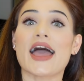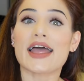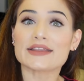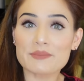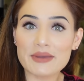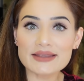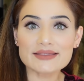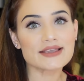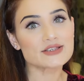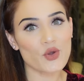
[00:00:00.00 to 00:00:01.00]
And the main
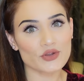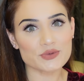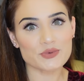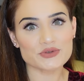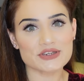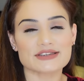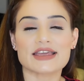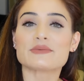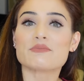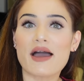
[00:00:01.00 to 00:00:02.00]
things contributed
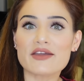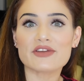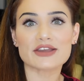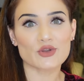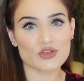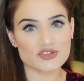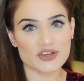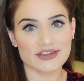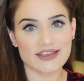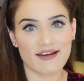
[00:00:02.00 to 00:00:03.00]
in my weight loss
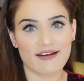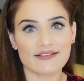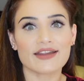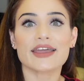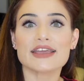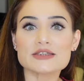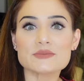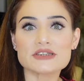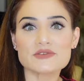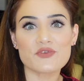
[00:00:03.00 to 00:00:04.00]
journey are
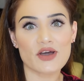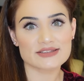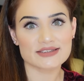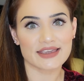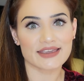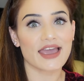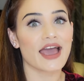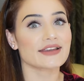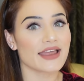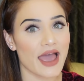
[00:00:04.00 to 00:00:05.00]
intermittent fasting,
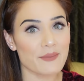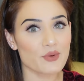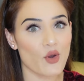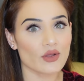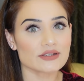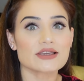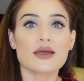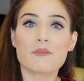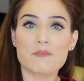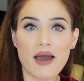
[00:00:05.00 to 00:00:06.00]
an app called
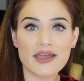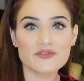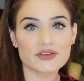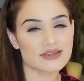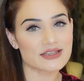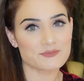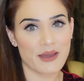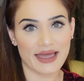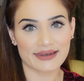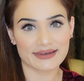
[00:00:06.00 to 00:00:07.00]

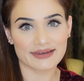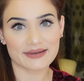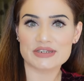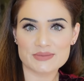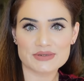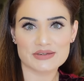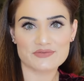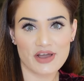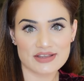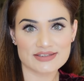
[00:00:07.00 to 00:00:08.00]
MyFitnessPal. Intermittent
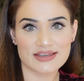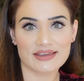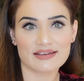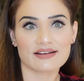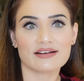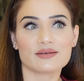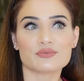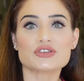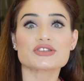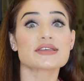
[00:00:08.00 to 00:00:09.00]
fasting,
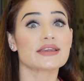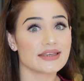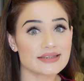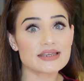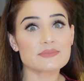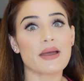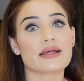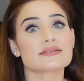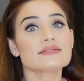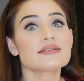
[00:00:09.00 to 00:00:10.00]
which is an eating
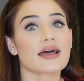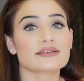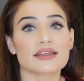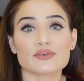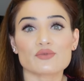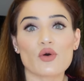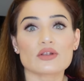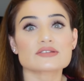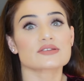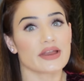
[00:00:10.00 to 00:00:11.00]
pattern that
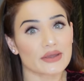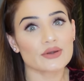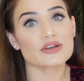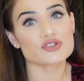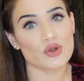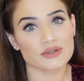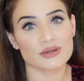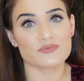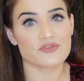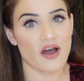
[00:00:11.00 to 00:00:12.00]
involves regular
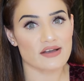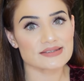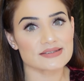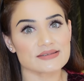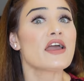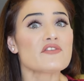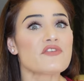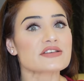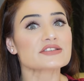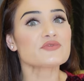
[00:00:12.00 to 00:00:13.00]
short-term fasts.
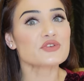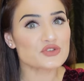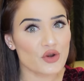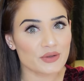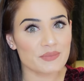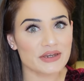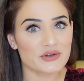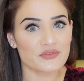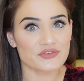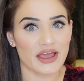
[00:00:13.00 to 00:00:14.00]
Fasting for a shorter period
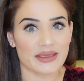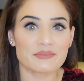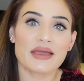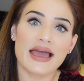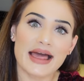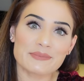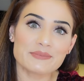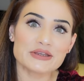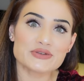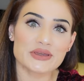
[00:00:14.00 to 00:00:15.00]
of time helped
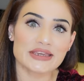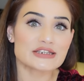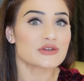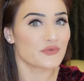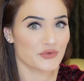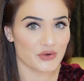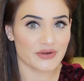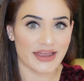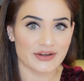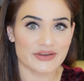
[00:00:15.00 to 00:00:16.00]
me to eat fewer
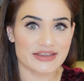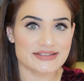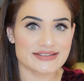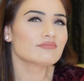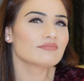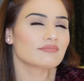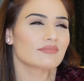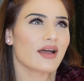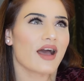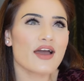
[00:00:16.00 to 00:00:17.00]
calories.
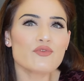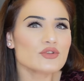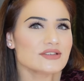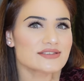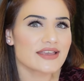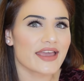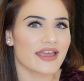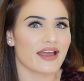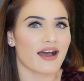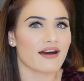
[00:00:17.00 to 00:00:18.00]
I won't
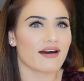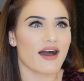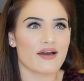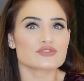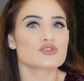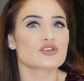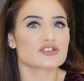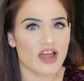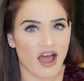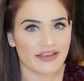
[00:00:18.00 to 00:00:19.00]
say I was on a
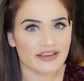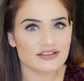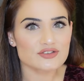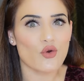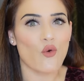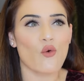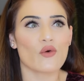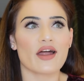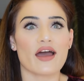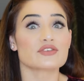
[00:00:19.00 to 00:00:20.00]
diet
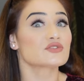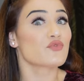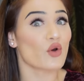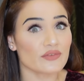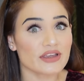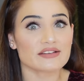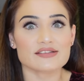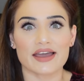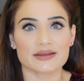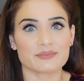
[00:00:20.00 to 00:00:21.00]
or I was following a
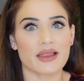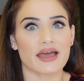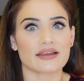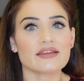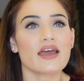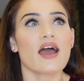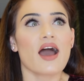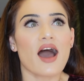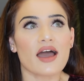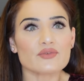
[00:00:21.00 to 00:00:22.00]
diet plan.
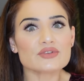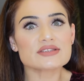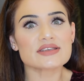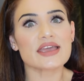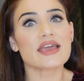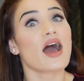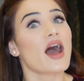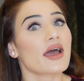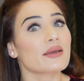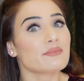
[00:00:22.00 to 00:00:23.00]
I would say
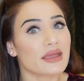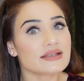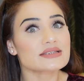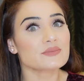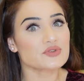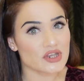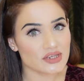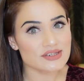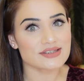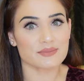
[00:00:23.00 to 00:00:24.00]
I made some
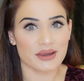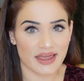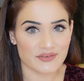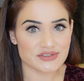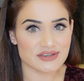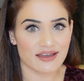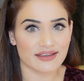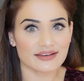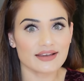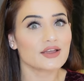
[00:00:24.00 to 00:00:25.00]
changes in my
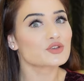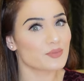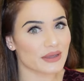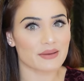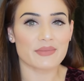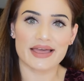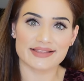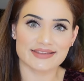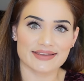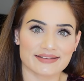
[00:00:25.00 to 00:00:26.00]
lifestyle to become
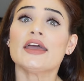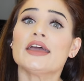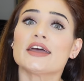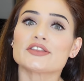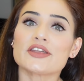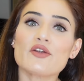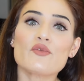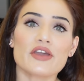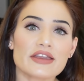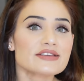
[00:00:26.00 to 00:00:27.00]
healthier. There
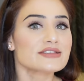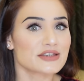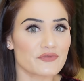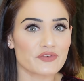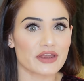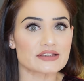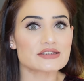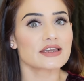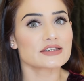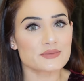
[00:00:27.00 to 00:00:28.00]
are various
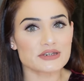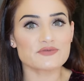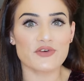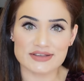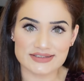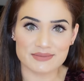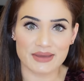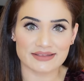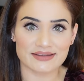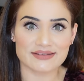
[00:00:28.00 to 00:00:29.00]
different intermittent fasting
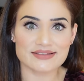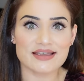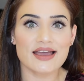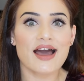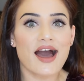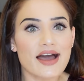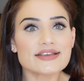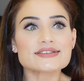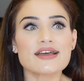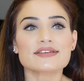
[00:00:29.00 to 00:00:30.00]
methods. I
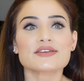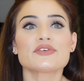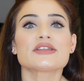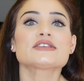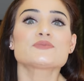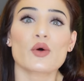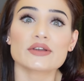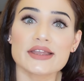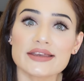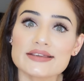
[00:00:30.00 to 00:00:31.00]
started with
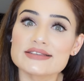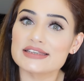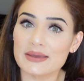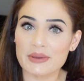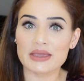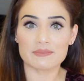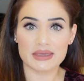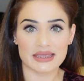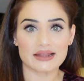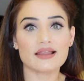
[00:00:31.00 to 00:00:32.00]
spontaneous skipping
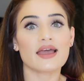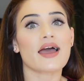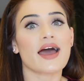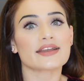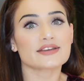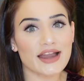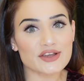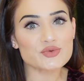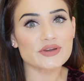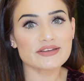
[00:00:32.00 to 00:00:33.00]
meal and
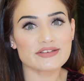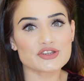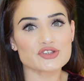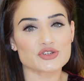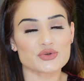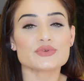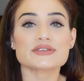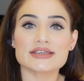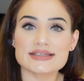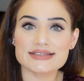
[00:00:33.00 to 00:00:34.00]
gradually reached to
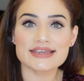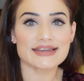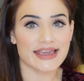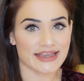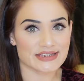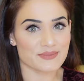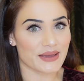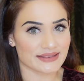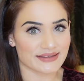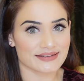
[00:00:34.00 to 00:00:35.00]
16-8
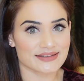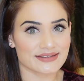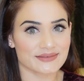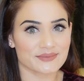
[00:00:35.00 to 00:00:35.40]
method.